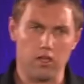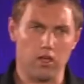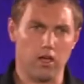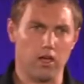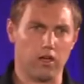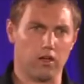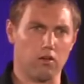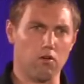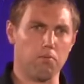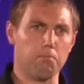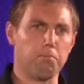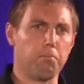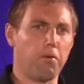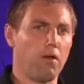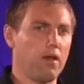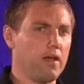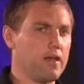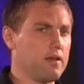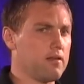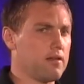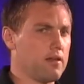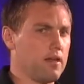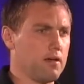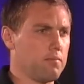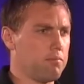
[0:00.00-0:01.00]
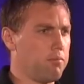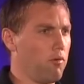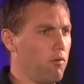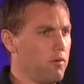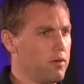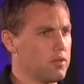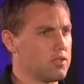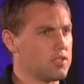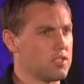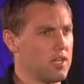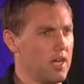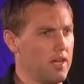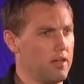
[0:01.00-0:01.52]
A complete
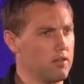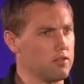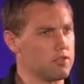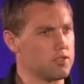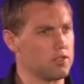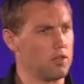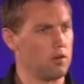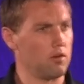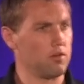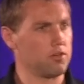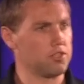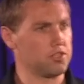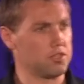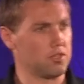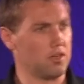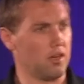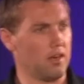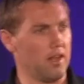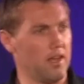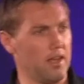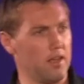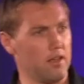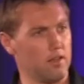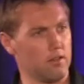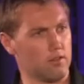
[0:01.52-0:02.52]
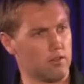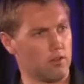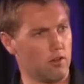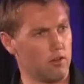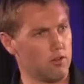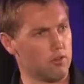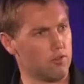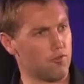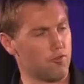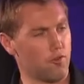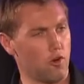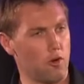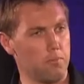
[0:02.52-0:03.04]
point-of-sale solution. It
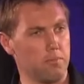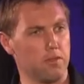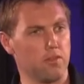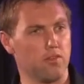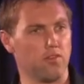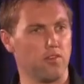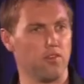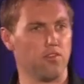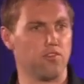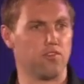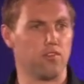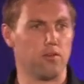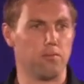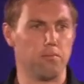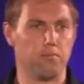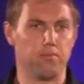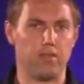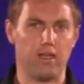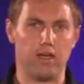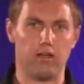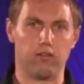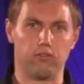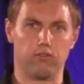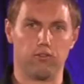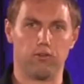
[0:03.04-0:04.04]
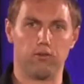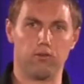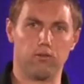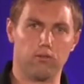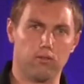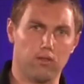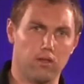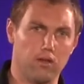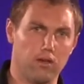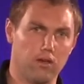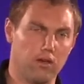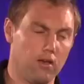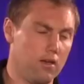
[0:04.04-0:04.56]
goes from the system down to
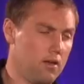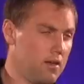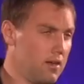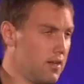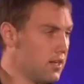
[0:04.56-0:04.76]
the